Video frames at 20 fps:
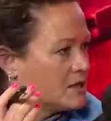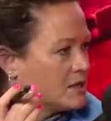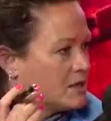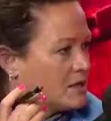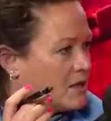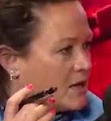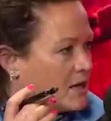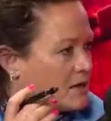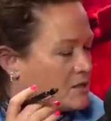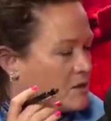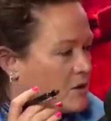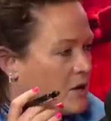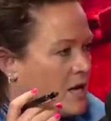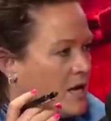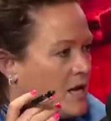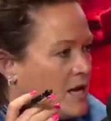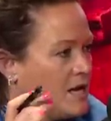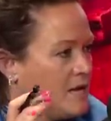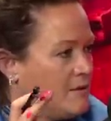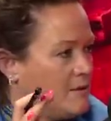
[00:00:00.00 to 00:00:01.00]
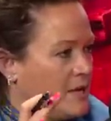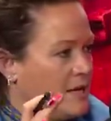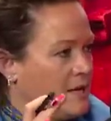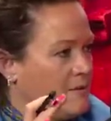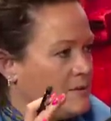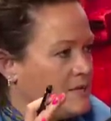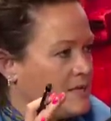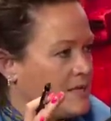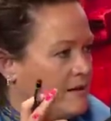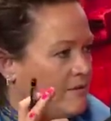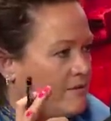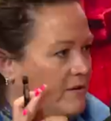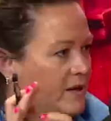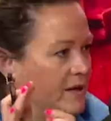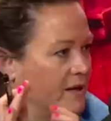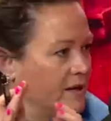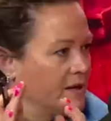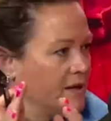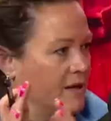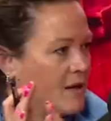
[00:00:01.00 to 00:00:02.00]
And like, so he was
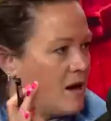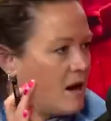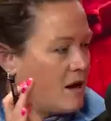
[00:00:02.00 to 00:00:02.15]
living,